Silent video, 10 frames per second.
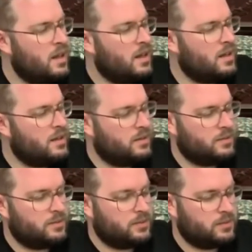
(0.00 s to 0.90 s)

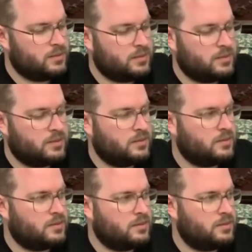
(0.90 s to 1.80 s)

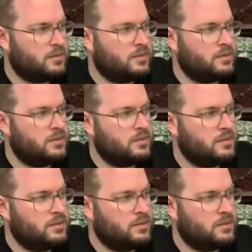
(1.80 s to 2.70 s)

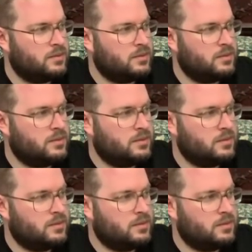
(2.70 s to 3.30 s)
The person shown says nothing.